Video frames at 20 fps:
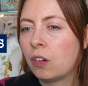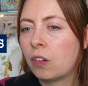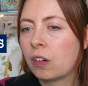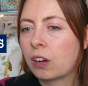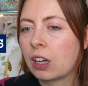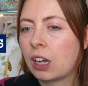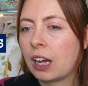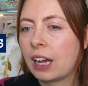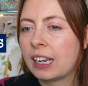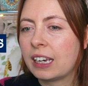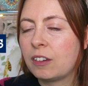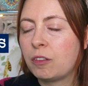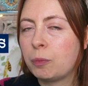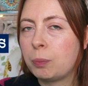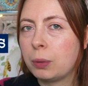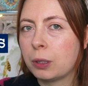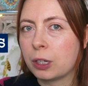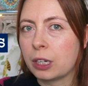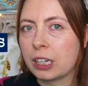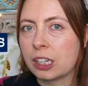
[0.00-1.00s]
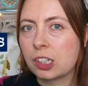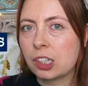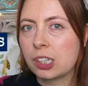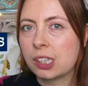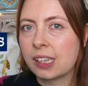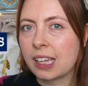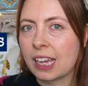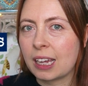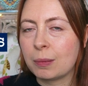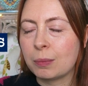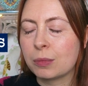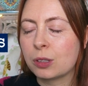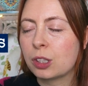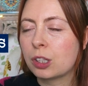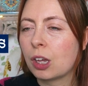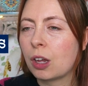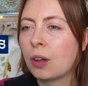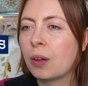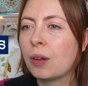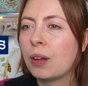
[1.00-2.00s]
or a kind of bookish theme.
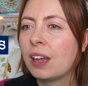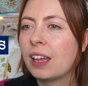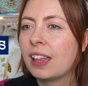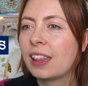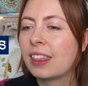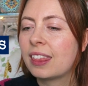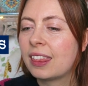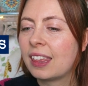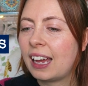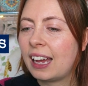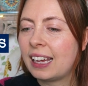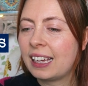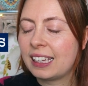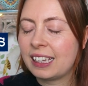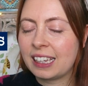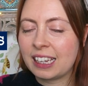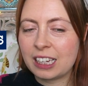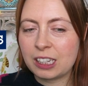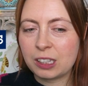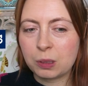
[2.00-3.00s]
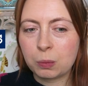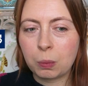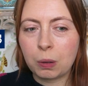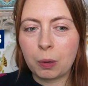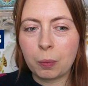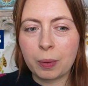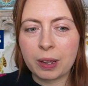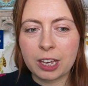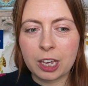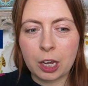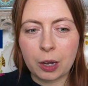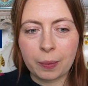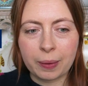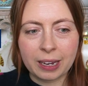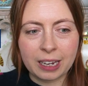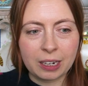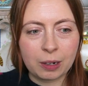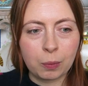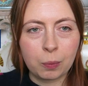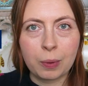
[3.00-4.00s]
So that is what we're
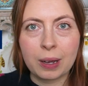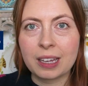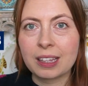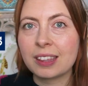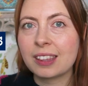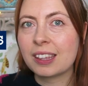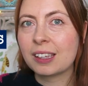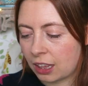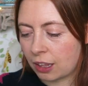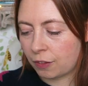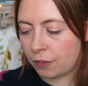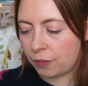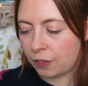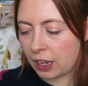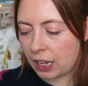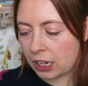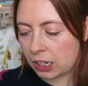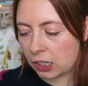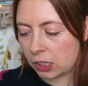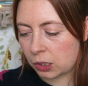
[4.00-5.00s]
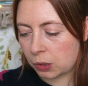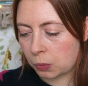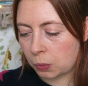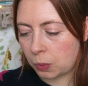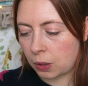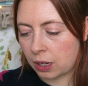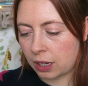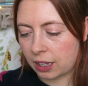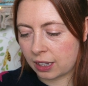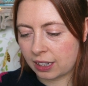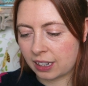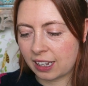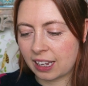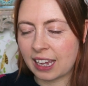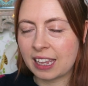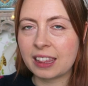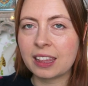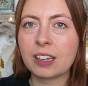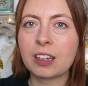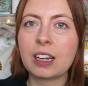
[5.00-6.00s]
going with. The first one
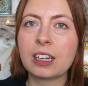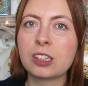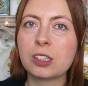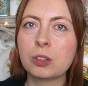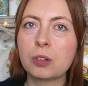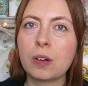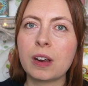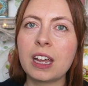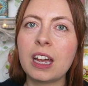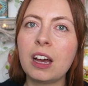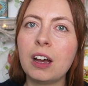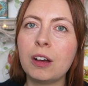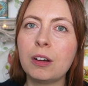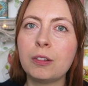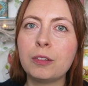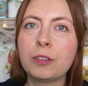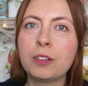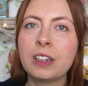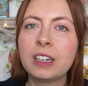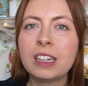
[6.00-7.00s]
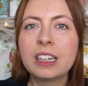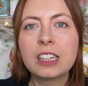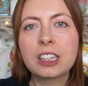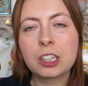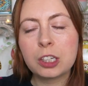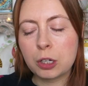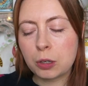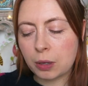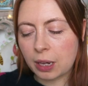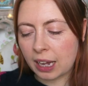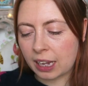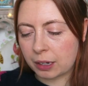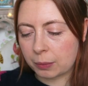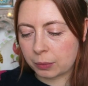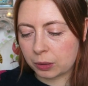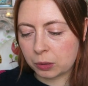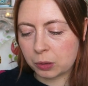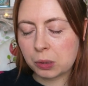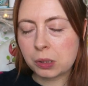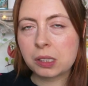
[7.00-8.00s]
in the category of cute
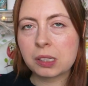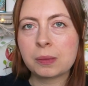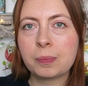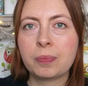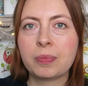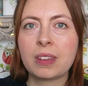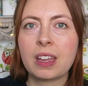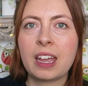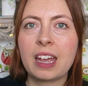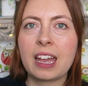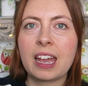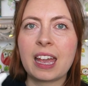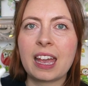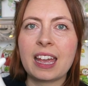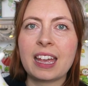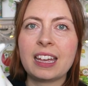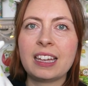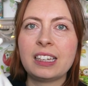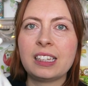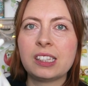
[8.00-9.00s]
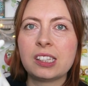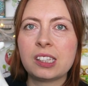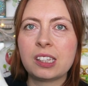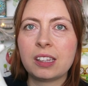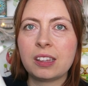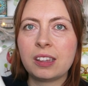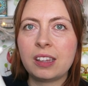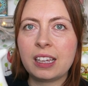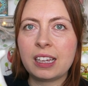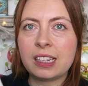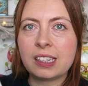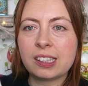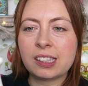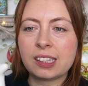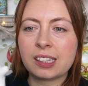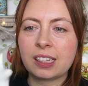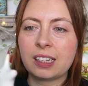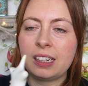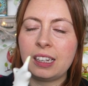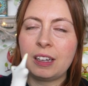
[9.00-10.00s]
animals is
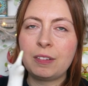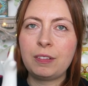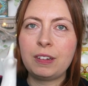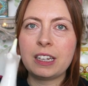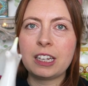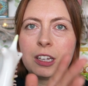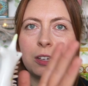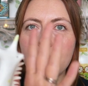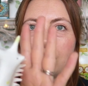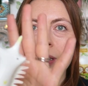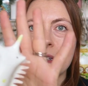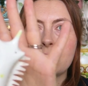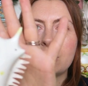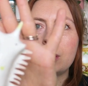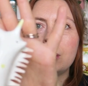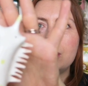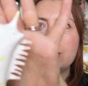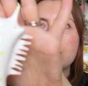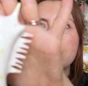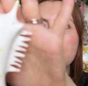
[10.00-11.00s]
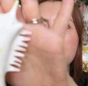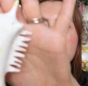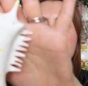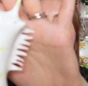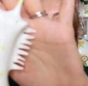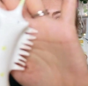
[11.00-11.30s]
this lovely unicorn